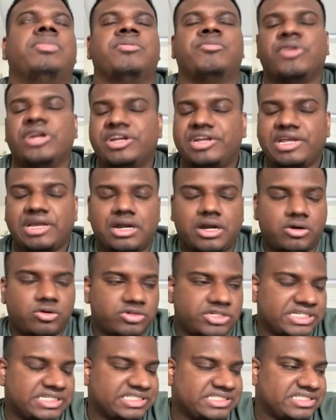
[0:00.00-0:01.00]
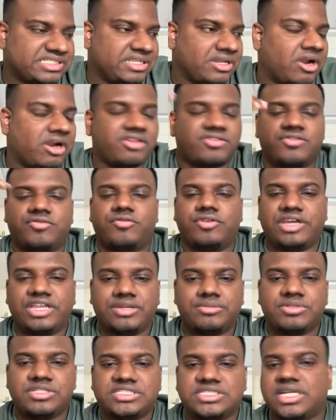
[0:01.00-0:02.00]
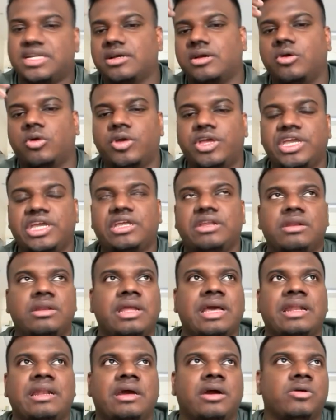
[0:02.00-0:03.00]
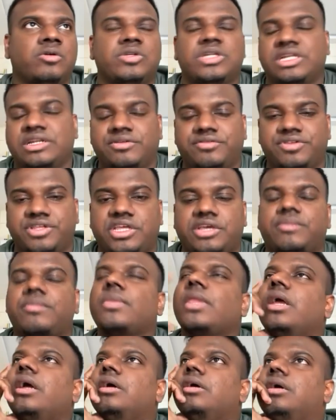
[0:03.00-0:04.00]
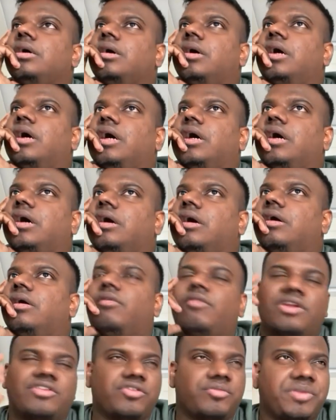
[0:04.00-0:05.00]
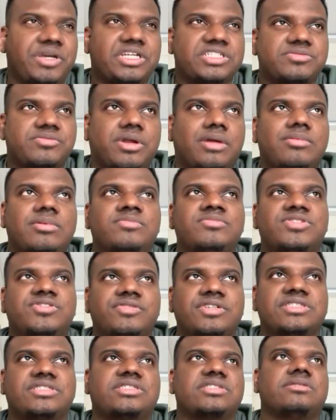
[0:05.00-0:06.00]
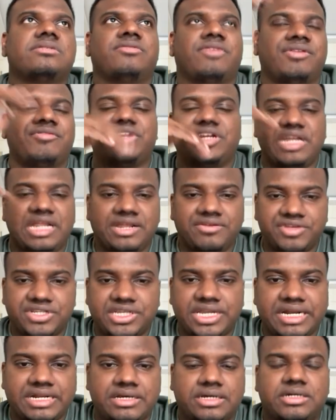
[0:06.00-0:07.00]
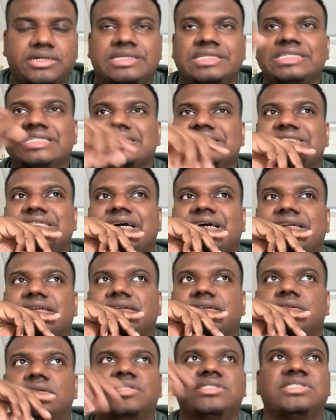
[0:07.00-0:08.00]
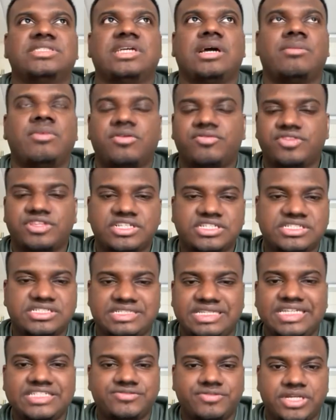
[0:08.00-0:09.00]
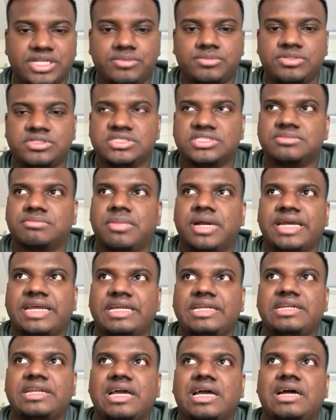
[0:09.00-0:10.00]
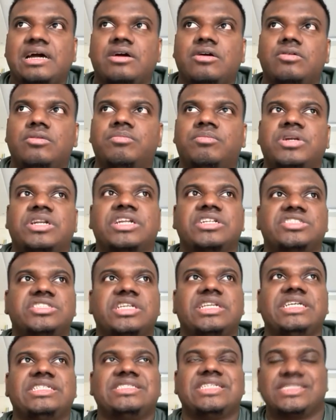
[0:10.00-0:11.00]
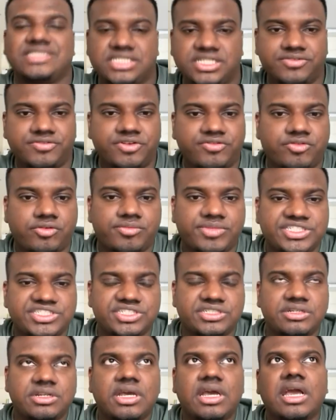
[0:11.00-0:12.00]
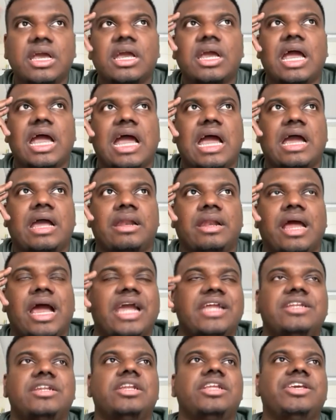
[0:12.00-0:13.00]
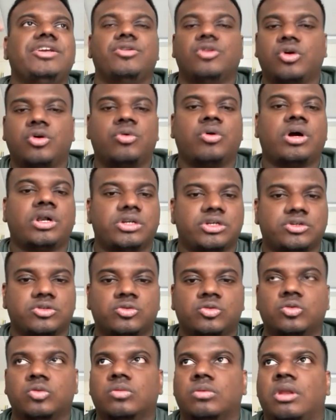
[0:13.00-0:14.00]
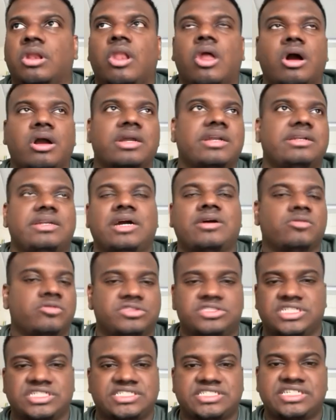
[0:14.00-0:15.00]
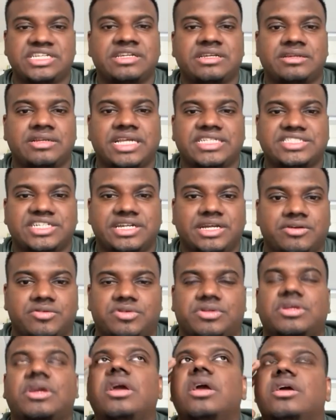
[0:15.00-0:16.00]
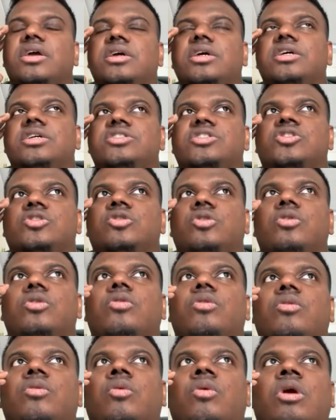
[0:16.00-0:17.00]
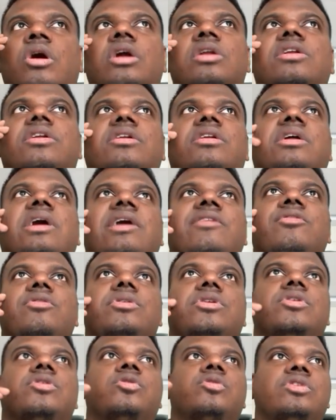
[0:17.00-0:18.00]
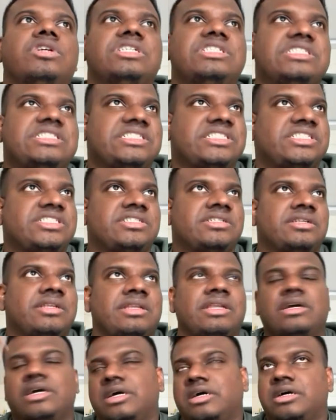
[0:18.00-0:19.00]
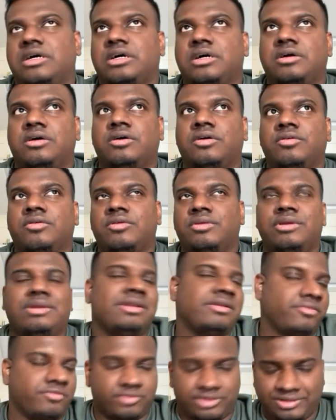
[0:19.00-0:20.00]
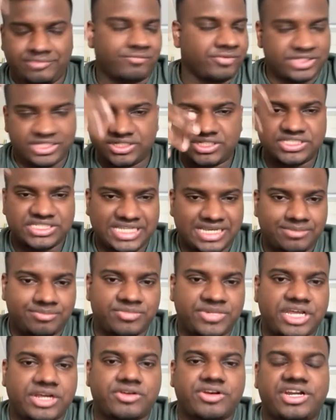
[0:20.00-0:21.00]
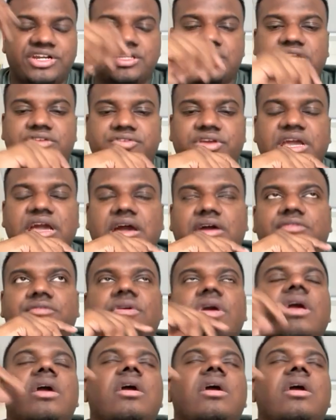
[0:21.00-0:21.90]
printing out is a lot of the variables that are going in and out and everything. One of the biggest problems with when we're dealing with data is that some of these variables might have potentially sensitive information, and ideally, you don't want to log it out just in std out. So, what I would do is within the same decorator that we have,